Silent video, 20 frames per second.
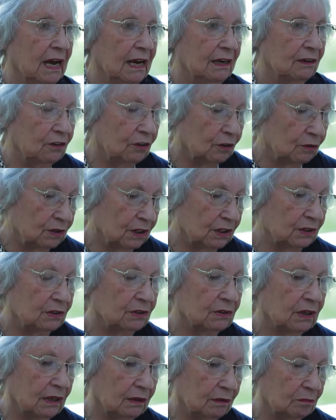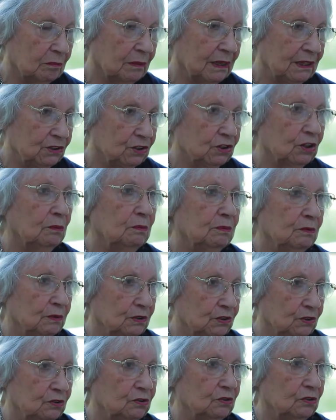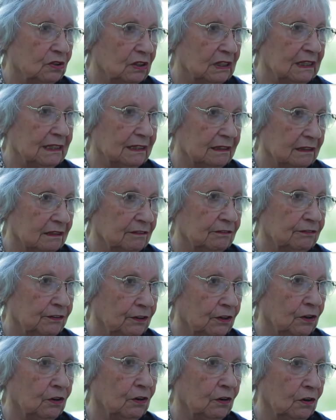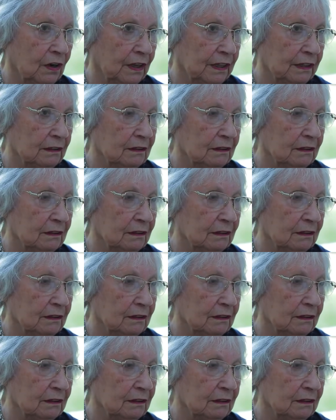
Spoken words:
I know that my job was to clear the floor,